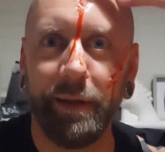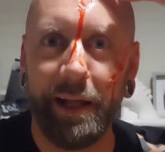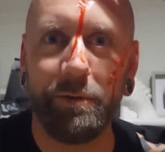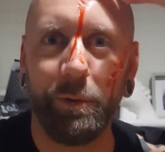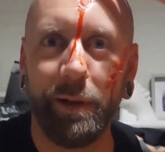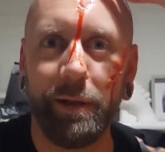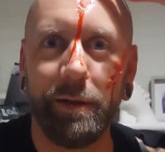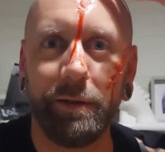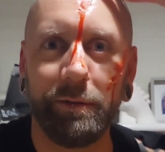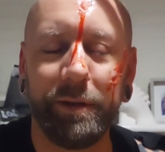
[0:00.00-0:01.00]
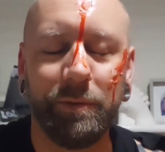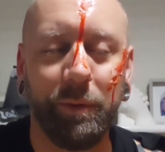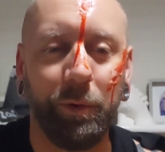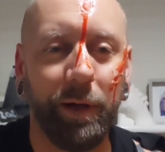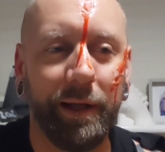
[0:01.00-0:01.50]
That's what we could do, just
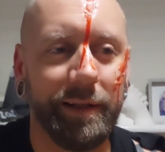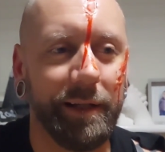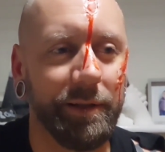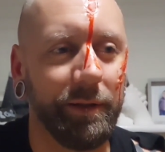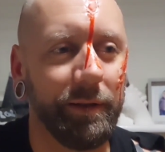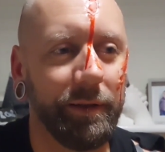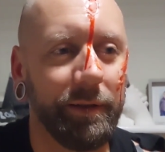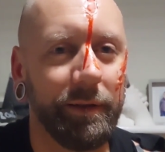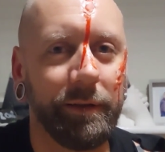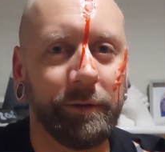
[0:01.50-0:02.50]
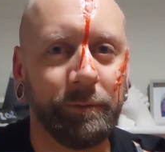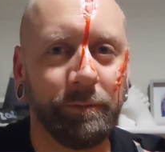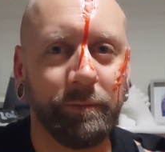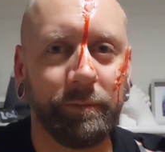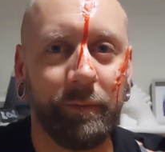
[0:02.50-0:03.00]
put more latex on.
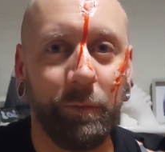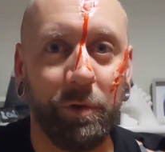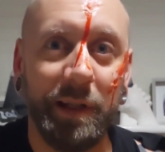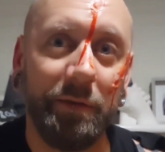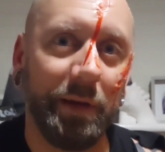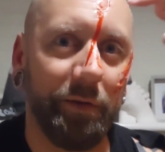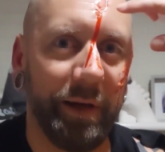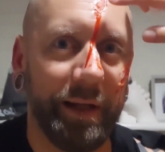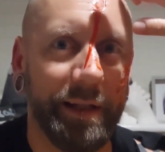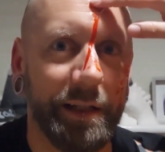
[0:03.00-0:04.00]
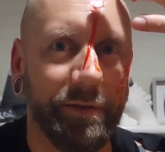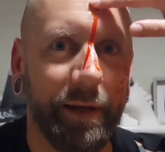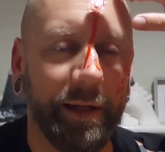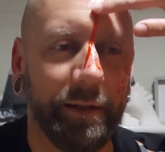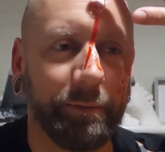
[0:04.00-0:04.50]
We'll save the other latex for
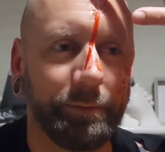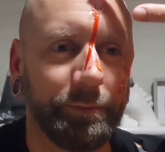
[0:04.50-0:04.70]
later.